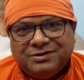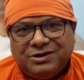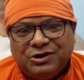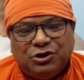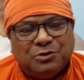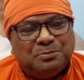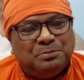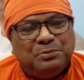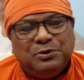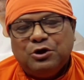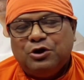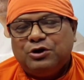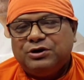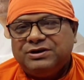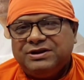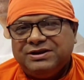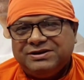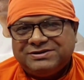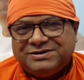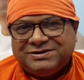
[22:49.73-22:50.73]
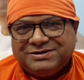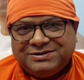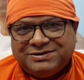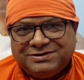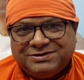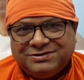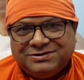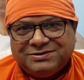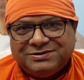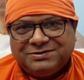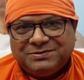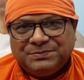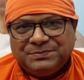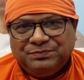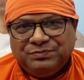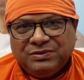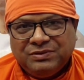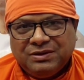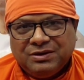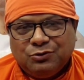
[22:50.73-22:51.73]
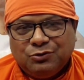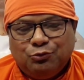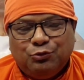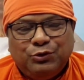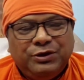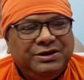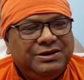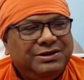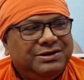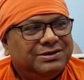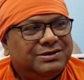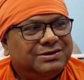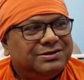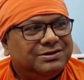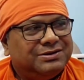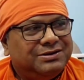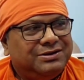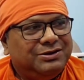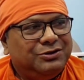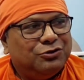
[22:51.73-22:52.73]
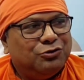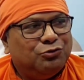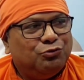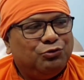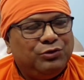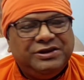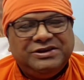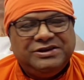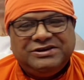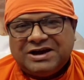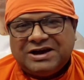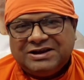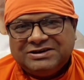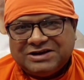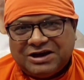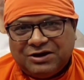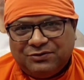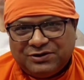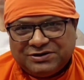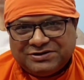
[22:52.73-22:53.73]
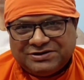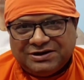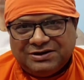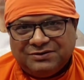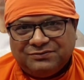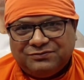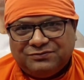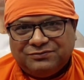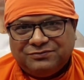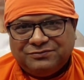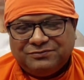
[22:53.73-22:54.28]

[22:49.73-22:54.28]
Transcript: You're beyond this. We judge ourselves.